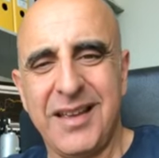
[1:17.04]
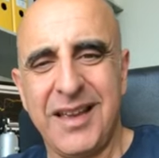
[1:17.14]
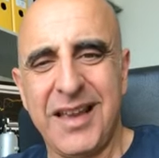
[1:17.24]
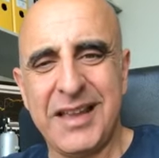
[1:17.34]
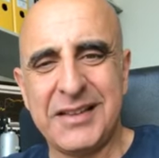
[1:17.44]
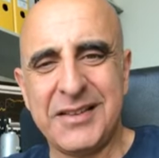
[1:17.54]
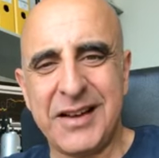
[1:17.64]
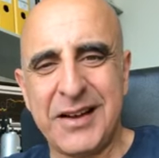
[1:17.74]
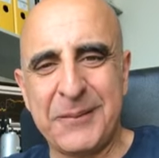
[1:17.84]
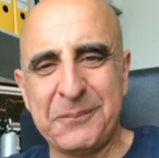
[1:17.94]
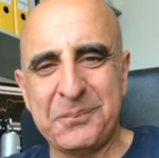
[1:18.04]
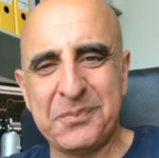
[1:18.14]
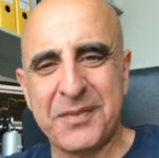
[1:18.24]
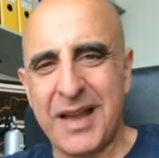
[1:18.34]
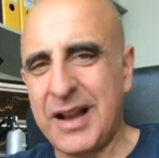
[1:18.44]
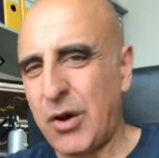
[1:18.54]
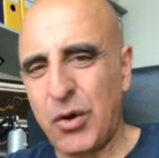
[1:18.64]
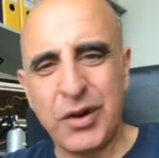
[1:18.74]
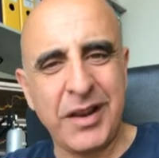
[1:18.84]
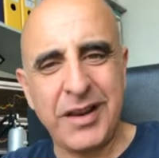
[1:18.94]
And um, I
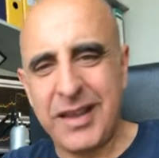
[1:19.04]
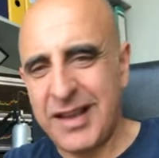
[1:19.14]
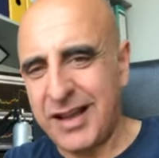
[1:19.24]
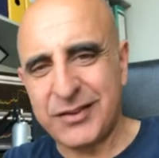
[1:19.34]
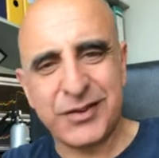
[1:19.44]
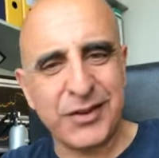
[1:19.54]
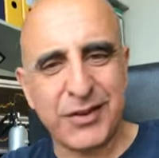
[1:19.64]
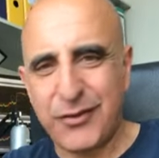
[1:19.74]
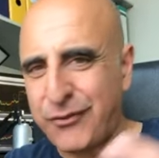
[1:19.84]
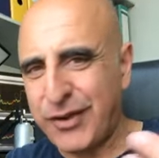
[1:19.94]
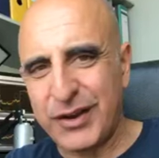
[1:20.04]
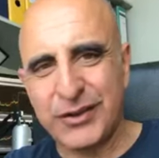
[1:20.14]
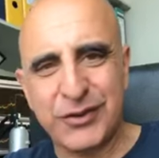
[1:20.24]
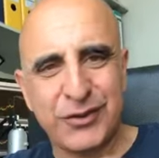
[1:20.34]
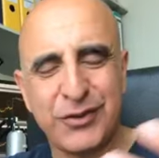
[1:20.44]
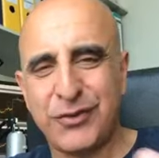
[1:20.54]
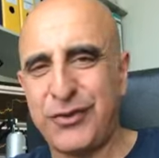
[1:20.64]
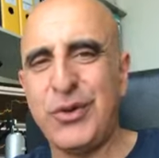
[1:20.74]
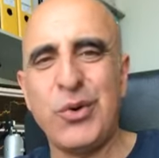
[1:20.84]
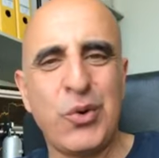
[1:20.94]
only answer the first
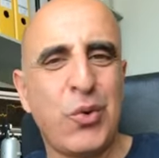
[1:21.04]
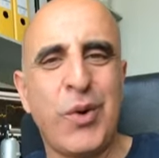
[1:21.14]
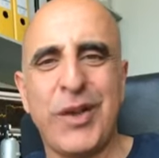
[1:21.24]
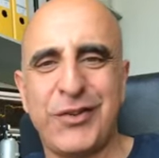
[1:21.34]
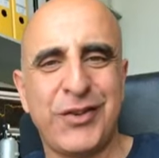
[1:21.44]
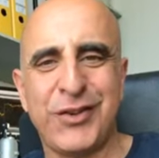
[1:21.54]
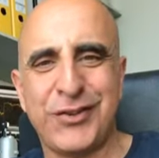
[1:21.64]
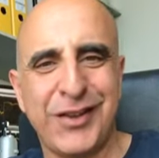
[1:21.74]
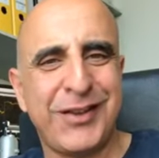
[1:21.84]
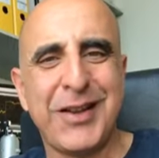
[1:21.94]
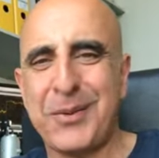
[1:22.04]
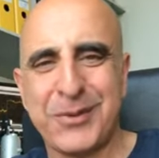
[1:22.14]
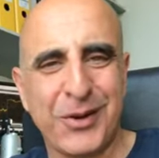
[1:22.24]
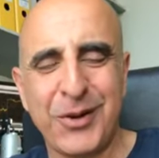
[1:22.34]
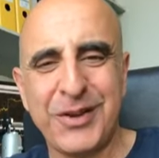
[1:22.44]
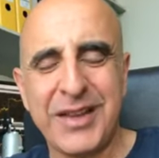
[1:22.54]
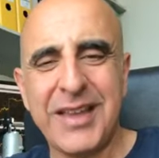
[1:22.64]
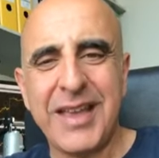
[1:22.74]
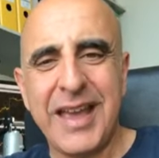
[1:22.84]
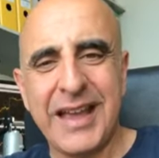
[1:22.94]
few questions that comes along.
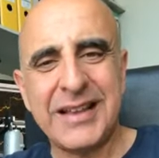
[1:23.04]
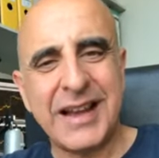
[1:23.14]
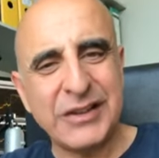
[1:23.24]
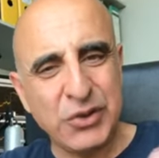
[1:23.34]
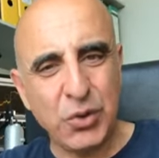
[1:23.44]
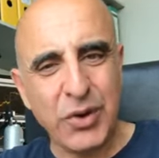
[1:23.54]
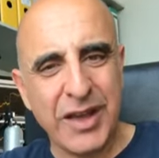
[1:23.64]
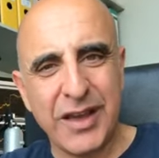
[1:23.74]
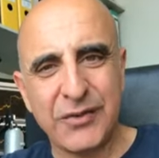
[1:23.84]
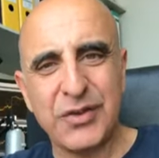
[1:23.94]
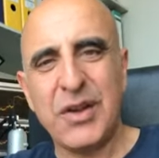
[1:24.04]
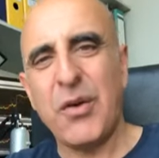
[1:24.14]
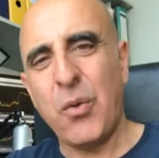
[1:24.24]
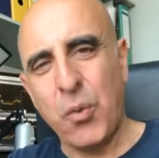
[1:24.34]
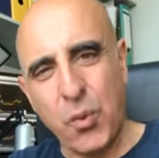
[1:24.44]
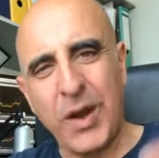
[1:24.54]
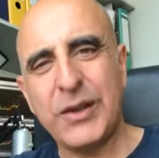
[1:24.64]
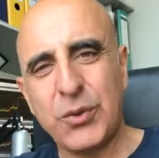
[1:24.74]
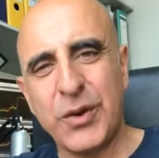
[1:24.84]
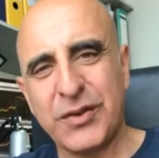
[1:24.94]
And I do have one
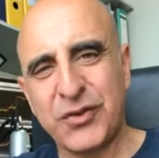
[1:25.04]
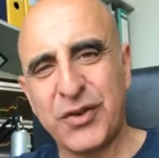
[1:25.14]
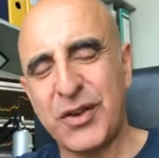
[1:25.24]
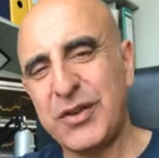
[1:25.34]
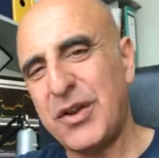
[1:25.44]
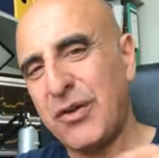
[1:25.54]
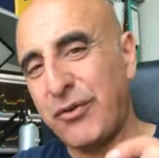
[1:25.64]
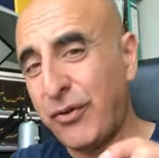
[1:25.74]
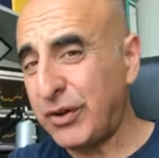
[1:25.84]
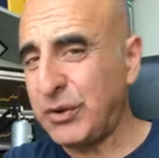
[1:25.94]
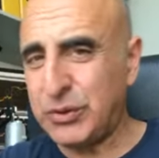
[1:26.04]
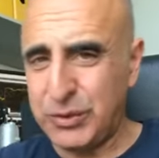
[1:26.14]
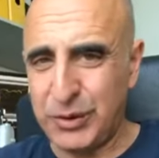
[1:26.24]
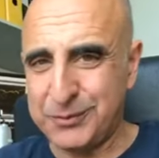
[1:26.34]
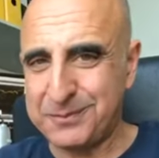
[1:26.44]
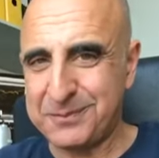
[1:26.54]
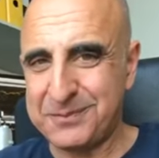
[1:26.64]
question for you too.